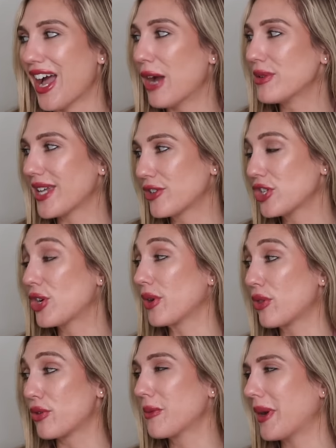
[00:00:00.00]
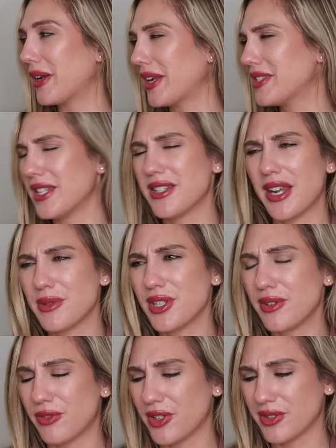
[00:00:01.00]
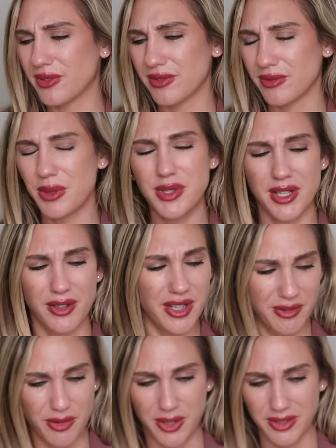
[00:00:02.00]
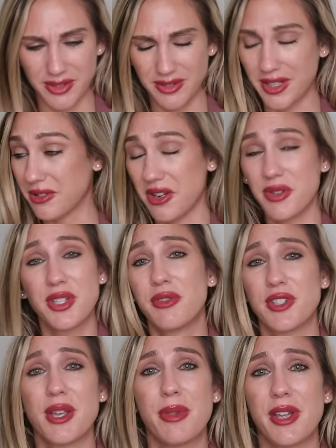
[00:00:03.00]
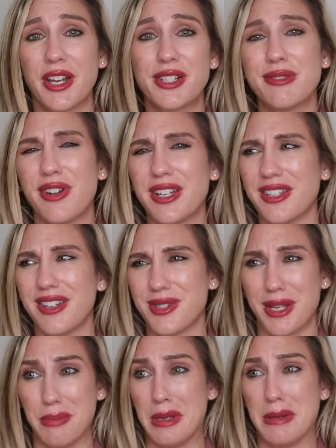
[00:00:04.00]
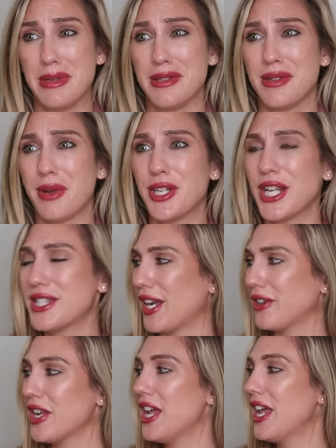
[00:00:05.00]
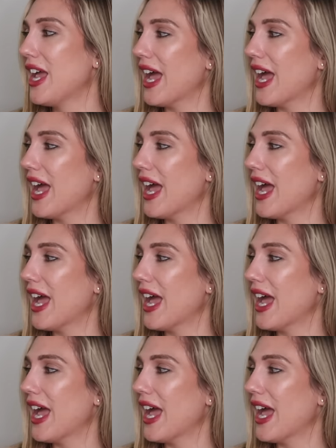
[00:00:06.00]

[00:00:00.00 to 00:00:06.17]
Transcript: I was actually going through my nightstand today. I was looking for, what was I looking for? I don't know, I was looking for something. I couldn't find it, and I was like, maybe it's in my nightstand.